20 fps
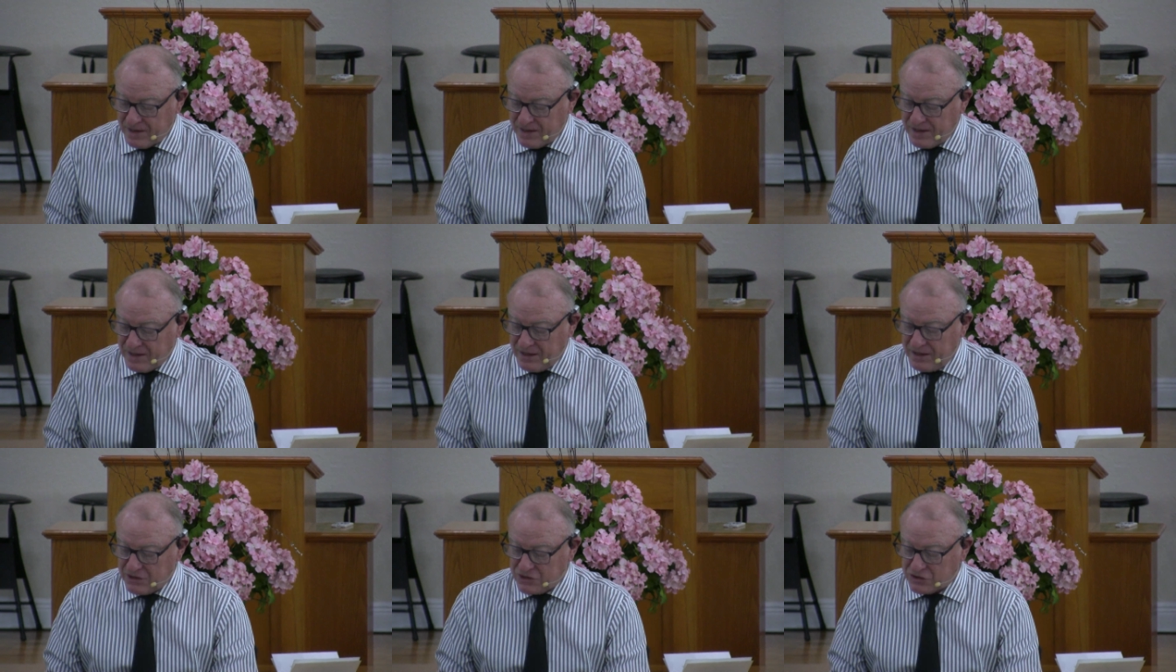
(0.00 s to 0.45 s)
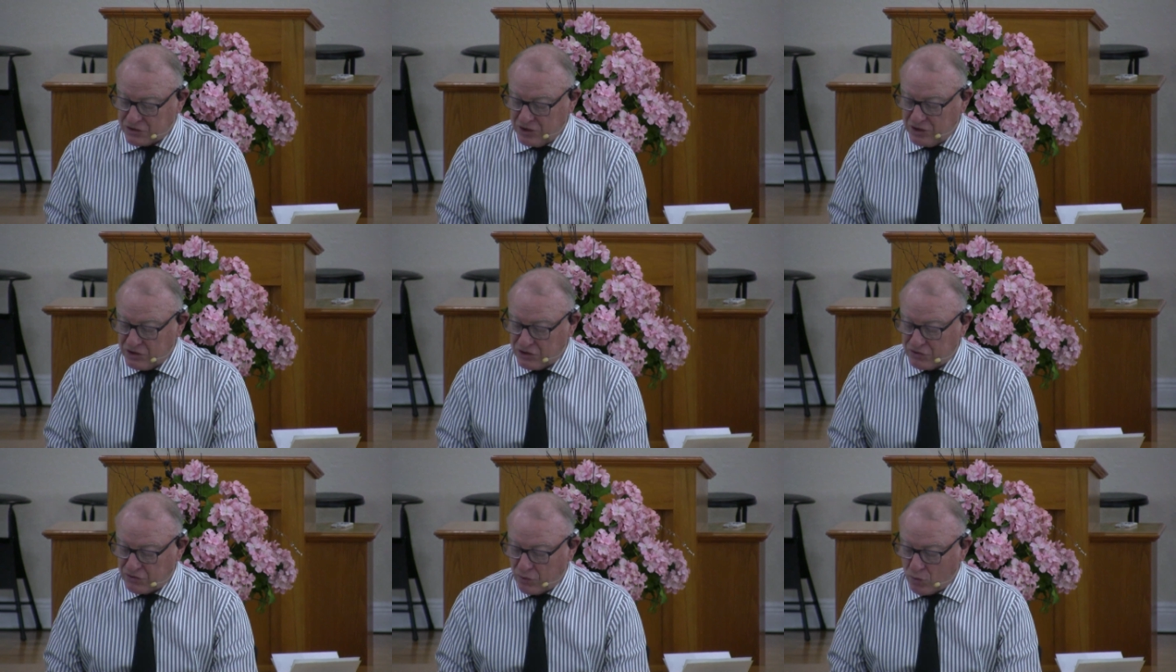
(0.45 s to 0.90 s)
It is
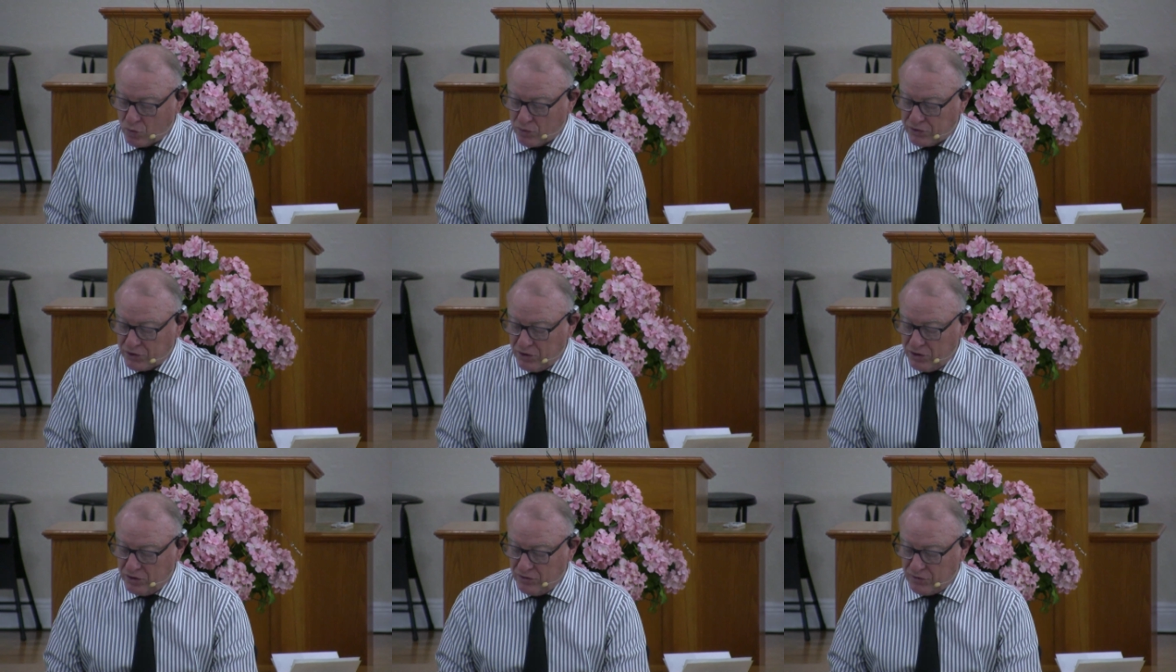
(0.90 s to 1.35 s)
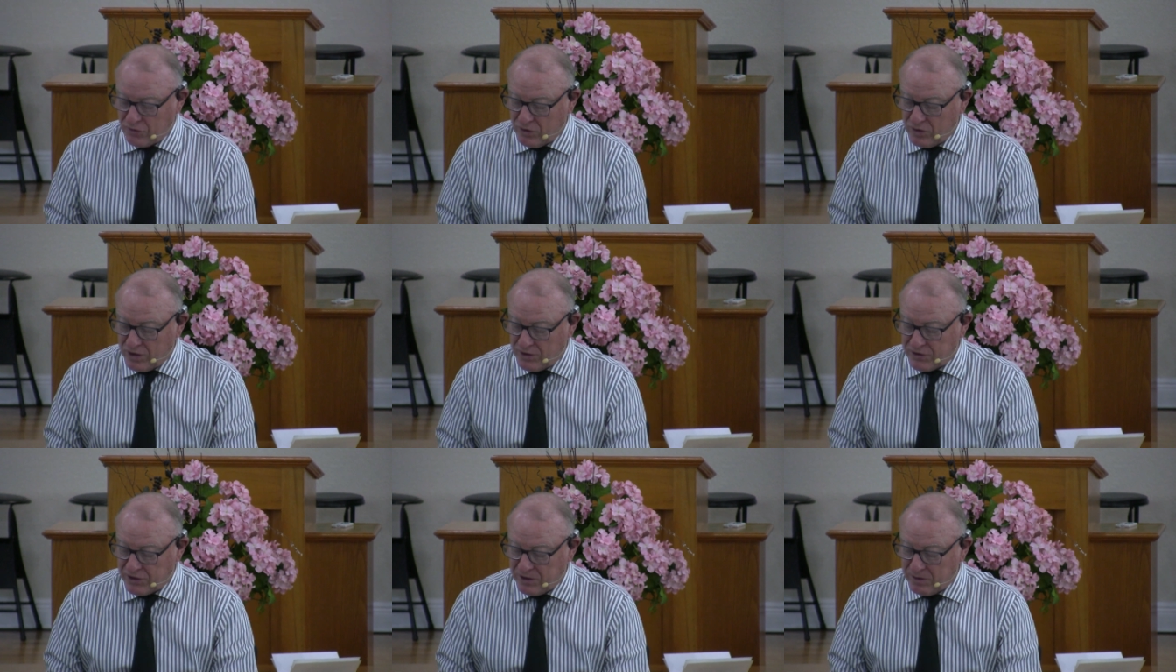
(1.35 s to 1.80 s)
thenceforth good for
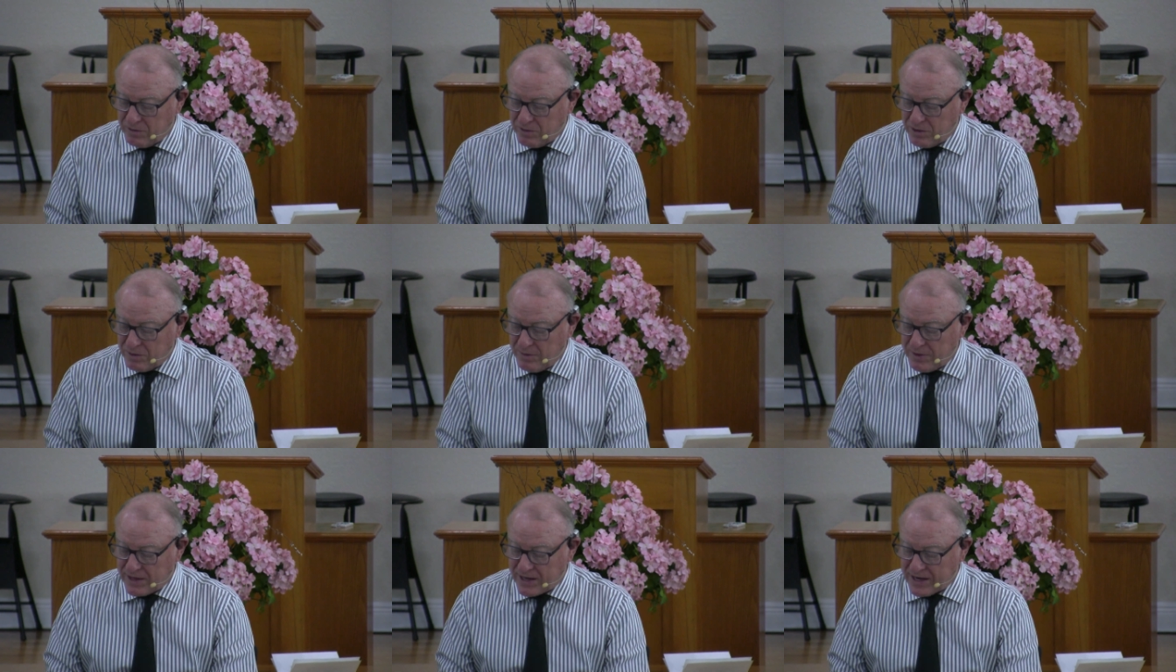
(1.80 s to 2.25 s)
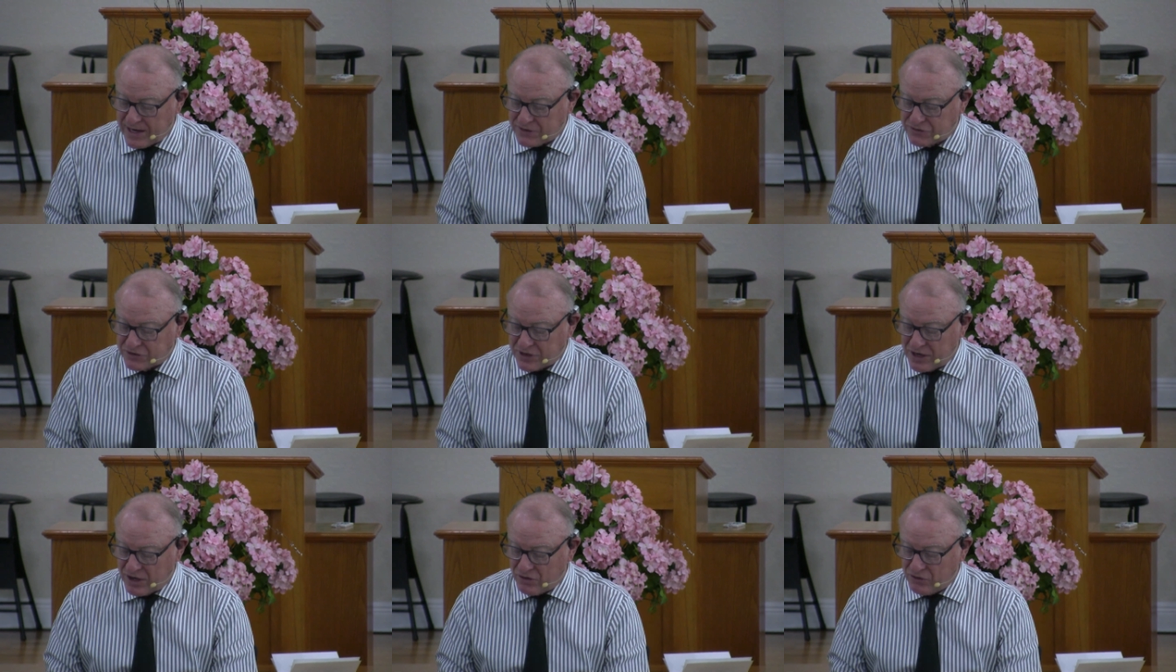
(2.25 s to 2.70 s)
nothing but to be
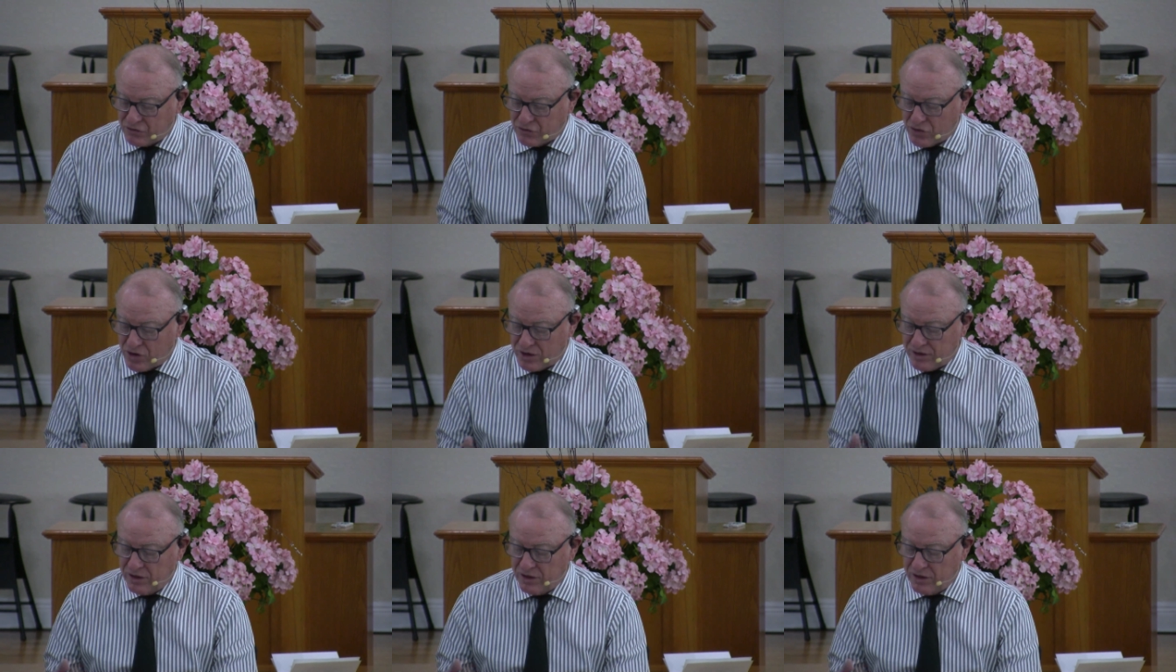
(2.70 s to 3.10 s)
cast out and trodden